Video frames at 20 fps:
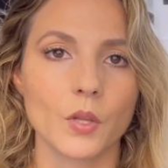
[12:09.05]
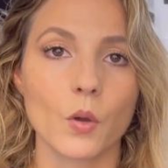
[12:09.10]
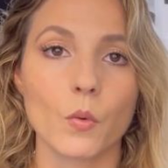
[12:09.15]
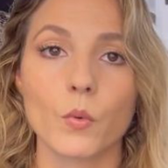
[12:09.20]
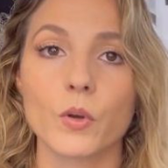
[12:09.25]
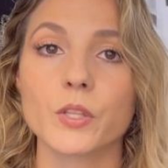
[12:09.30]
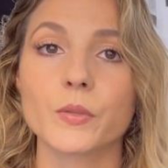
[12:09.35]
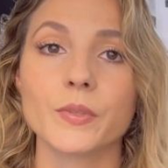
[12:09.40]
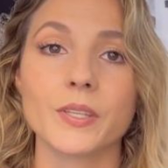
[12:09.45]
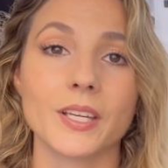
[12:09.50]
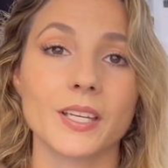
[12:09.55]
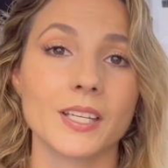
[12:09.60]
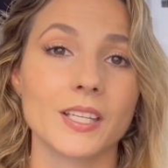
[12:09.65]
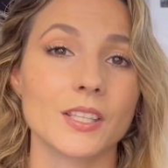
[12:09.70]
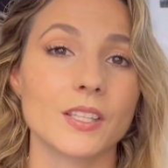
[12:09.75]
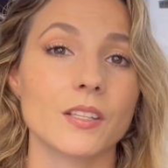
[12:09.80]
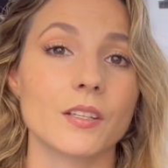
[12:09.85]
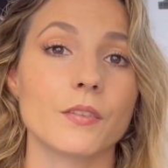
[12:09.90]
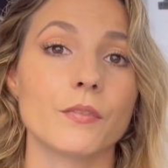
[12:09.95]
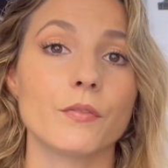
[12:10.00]
Once we kind of get
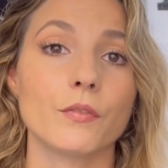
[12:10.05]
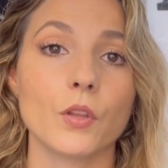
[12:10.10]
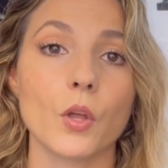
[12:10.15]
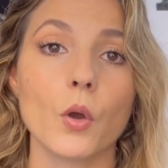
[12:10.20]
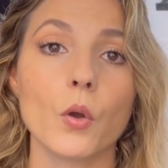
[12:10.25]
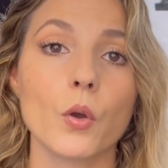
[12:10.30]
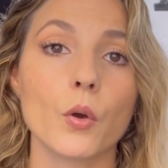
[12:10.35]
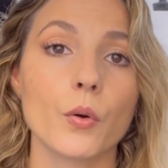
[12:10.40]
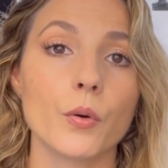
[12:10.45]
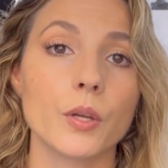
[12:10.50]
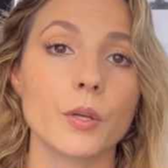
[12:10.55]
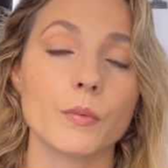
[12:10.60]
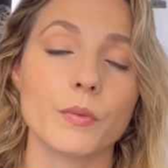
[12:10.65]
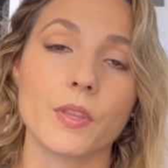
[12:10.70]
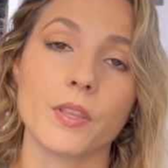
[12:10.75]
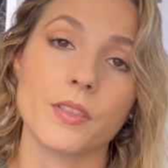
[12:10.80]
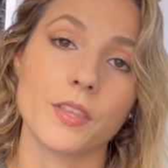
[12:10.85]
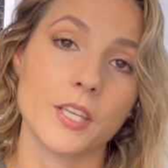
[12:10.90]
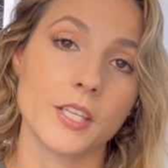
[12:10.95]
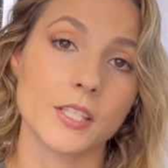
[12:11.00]
the flow going with the
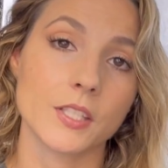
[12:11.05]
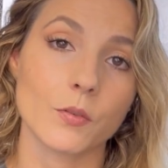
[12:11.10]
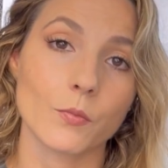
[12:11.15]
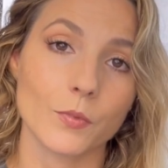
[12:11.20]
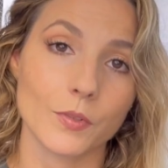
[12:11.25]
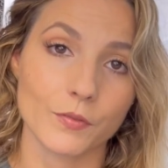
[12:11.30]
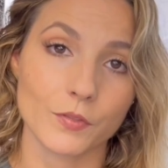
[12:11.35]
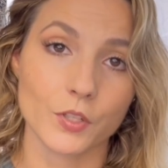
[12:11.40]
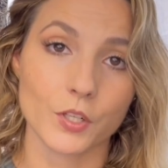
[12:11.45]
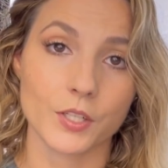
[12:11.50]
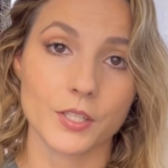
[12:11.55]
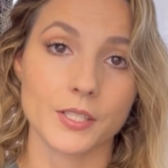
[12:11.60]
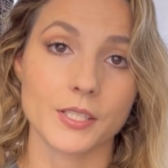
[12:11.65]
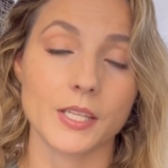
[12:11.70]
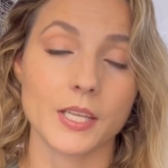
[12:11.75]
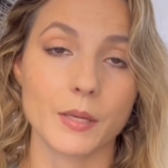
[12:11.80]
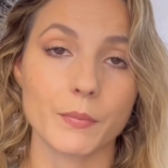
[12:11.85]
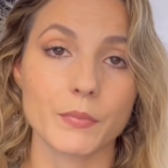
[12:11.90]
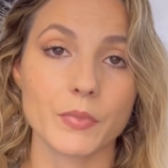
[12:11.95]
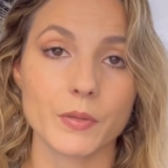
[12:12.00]
things that we've started
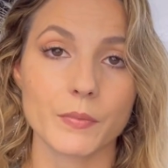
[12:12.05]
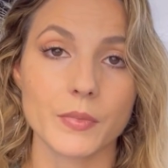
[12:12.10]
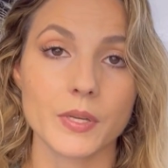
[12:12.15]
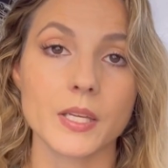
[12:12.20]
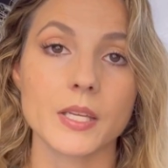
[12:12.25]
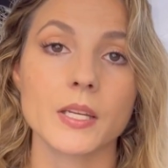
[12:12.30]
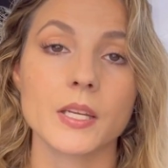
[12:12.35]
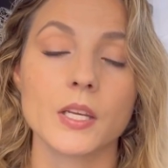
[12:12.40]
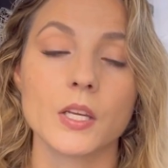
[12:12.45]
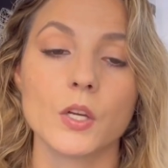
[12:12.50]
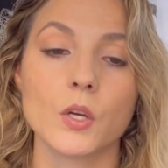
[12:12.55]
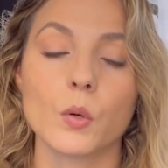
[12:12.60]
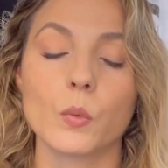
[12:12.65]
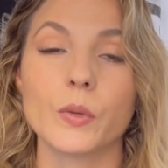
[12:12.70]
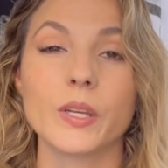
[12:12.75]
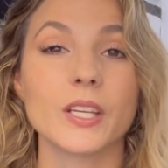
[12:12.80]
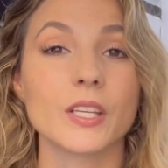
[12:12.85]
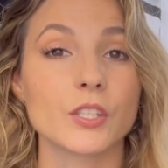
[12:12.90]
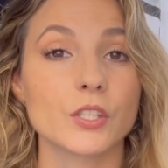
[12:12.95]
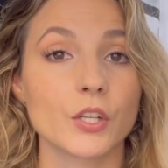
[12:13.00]
to implement,
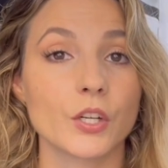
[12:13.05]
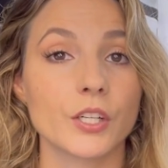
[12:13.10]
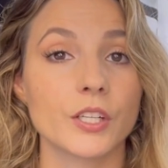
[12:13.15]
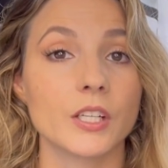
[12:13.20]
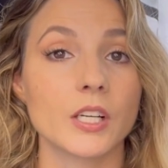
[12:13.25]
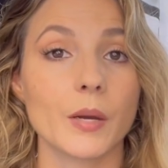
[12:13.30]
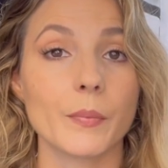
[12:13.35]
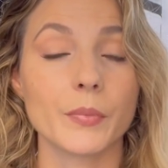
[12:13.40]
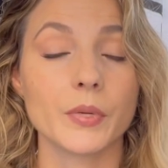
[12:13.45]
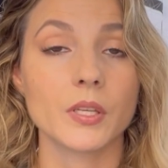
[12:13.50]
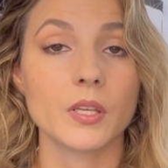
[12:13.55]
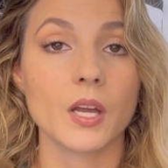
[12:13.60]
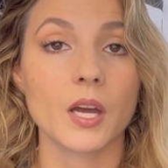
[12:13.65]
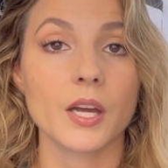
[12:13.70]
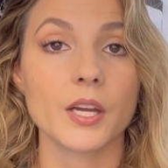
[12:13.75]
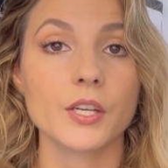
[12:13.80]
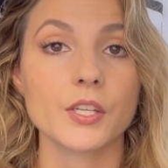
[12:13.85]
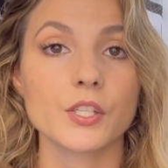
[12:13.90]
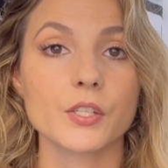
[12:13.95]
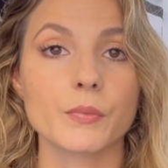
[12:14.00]
we can turn it up a
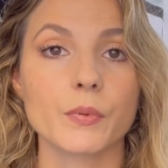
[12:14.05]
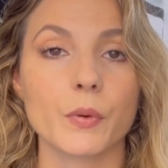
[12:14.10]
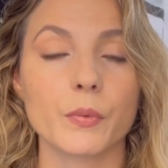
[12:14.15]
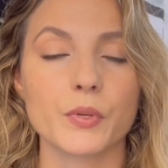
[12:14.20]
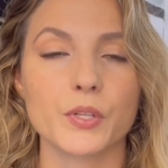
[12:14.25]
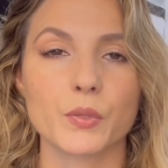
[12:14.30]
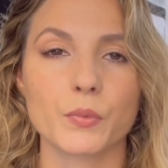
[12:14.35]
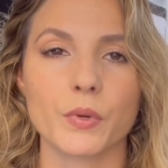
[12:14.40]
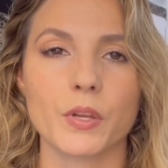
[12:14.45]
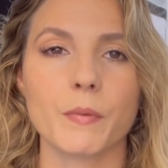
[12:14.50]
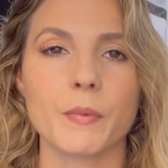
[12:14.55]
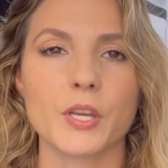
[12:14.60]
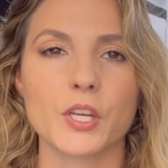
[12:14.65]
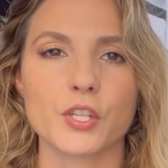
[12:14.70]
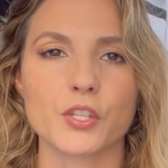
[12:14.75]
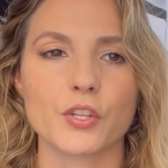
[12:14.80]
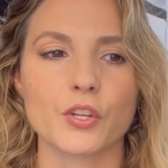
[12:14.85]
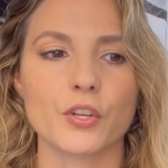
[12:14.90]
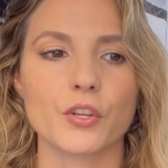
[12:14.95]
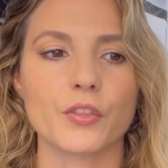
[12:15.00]
notch, but we just want to make
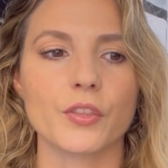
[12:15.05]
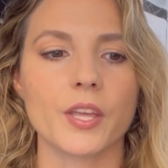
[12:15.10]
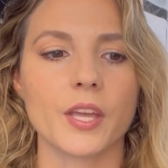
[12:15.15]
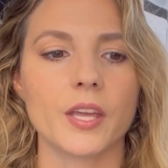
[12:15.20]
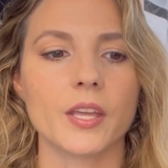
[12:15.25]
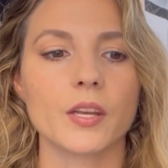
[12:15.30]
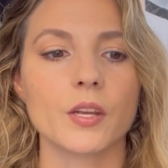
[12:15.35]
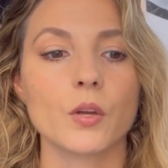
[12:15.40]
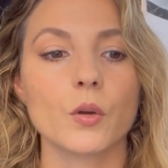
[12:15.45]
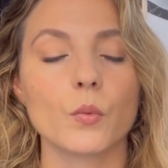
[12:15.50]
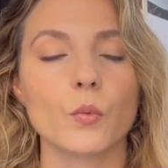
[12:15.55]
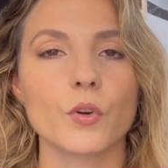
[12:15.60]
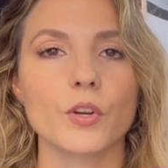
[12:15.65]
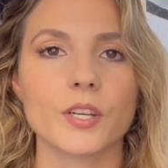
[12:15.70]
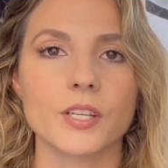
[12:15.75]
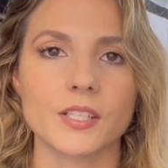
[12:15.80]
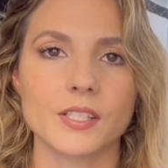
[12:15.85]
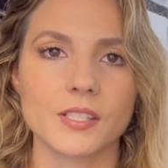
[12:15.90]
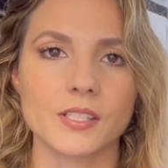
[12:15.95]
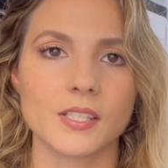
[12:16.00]
sure that we're
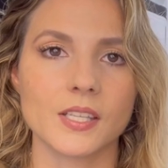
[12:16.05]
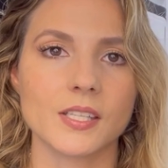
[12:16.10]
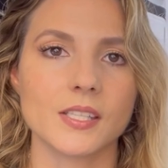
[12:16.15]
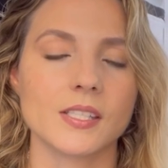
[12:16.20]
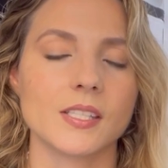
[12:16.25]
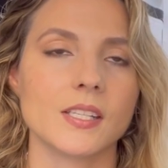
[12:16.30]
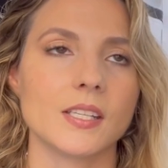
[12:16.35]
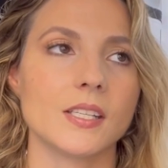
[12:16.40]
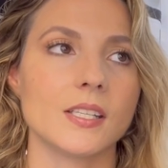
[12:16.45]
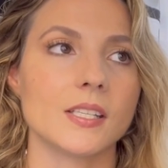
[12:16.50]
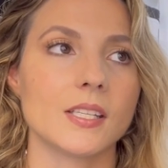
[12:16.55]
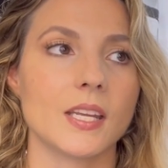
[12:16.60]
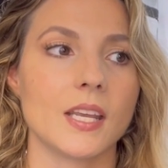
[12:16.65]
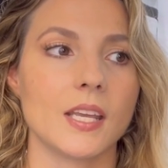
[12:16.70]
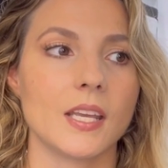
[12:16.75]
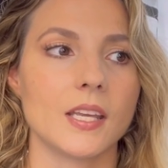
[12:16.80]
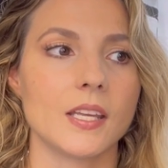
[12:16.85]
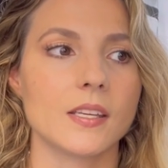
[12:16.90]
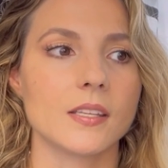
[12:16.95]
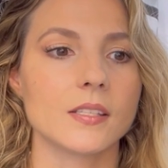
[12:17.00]
consistent
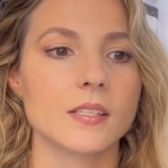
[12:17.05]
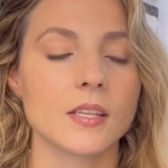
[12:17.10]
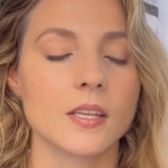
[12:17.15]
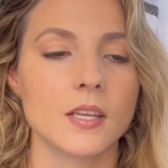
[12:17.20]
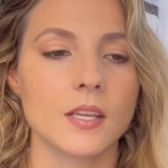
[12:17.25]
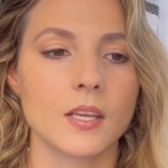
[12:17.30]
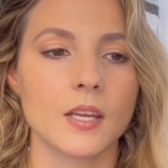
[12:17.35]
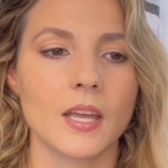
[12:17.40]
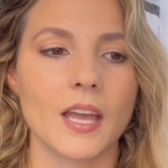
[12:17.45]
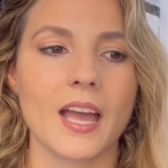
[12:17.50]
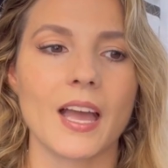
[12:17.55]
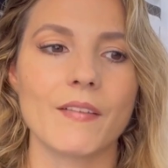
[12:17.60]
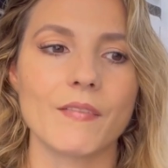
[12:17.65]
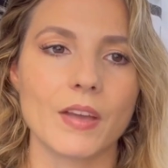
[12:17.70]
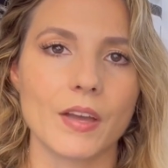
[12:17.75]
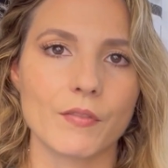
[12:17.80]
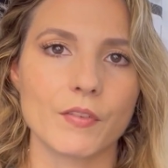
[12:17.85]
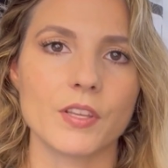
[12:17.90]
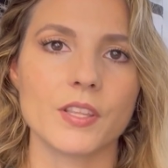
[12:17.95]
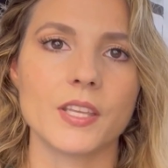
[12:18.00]
and have
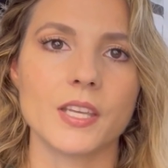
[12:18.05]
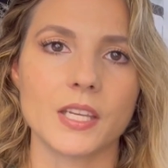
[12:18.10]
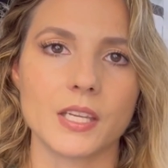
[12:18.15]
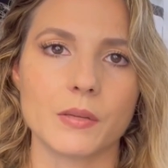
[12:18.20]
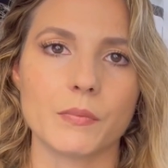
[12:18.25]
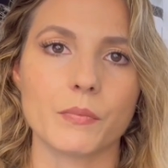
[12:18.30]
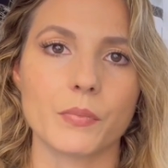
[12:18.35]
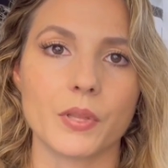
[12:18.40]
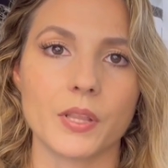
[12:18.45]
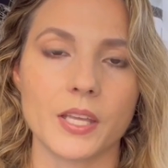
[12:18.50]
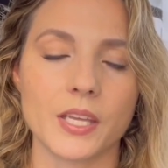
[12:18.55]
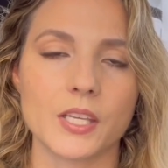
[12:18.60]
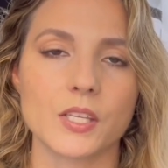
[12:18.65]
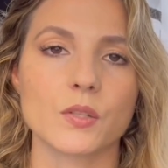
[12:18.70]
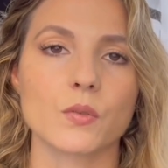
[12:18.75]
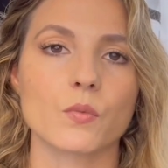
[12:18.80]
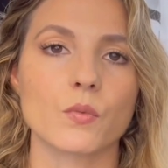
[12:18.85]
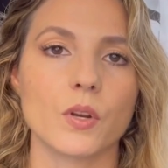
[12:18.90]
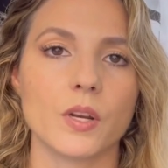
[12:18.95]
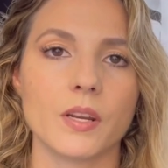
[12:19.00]
everything in
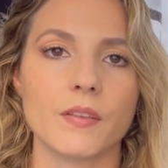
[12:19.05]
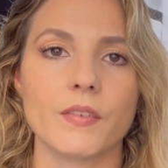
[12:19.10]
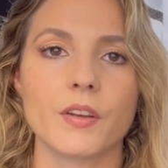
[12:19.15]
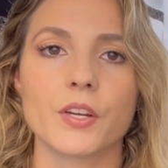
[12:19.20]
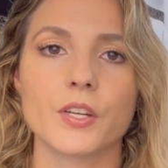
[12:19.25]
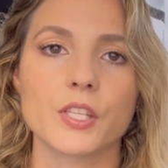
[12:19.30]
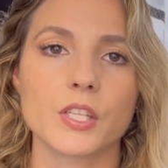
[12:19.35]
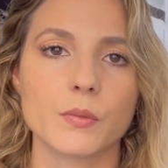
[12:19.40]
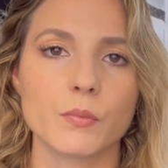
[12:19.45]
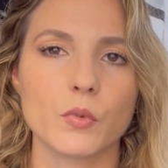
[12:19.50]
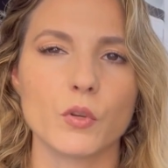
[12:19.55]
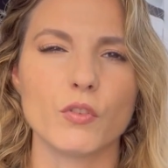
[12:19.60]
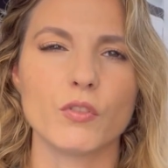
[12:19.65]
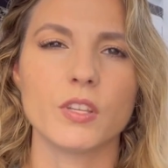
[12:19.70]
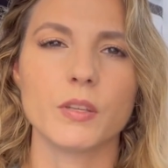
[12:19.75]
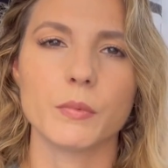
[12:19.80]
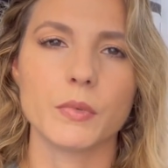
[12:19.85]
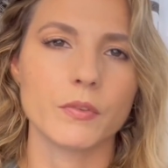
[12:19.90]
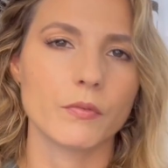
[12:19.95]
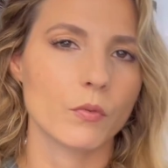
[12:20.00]
place running very smoothly
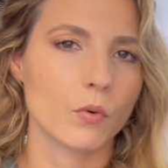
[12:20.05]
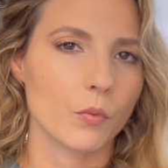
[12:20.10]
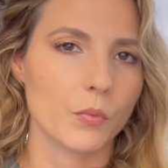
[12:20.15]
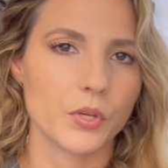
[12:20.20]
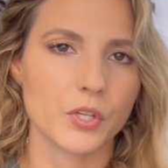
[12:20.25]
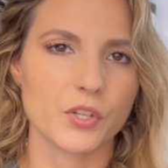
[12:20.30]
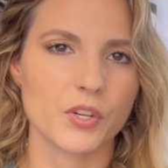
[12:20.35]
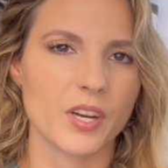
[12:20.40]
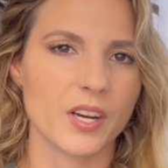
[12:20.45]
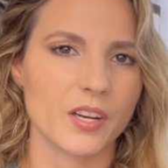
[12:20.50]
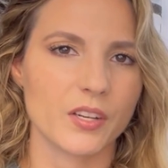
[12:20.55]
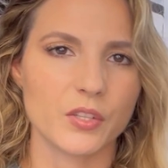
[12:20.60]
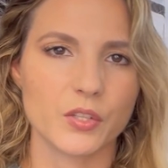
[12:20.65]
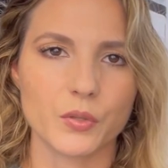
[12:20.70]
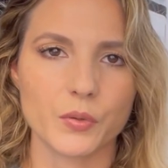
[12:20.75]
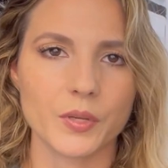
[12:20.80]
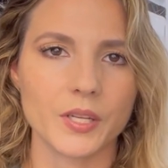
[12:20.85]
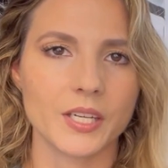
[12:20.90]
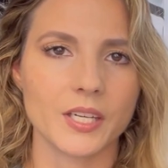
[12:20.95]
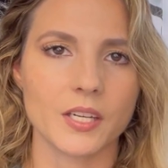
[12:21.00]
before we try to
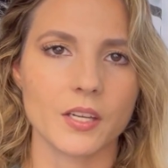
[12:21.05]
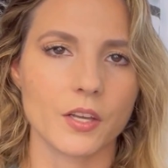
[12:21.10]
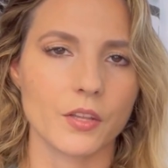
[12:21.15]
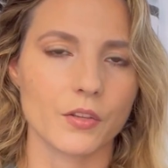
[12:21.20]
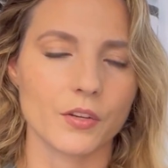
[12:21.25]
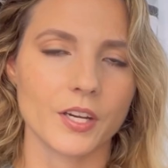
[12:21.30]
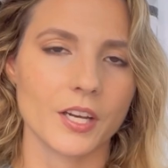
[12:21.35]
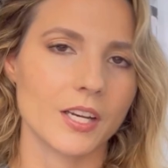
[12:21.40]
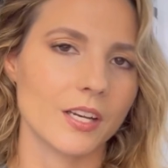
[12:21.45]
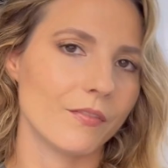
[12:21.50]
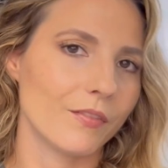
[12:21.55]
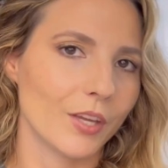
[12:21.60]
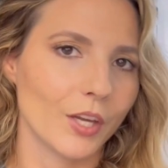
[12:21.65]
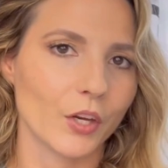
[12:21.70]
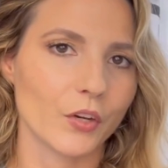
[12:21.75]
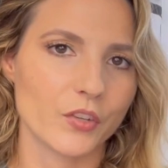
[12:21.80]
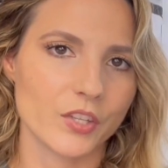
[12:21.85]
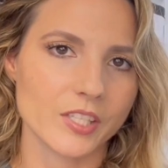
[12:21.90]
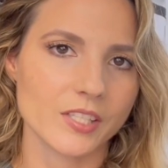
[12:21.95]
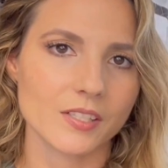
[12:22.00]
do any other kind of
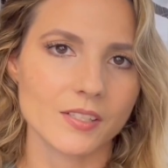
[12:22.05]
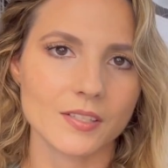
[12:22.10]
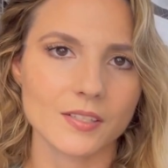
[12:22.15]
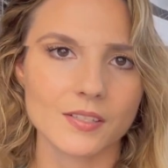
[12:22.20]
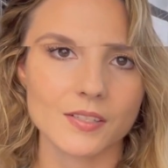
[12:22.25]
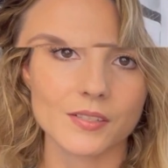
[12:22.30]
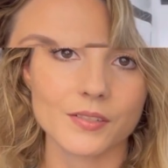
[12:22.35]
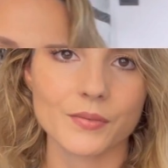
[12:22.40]
increases.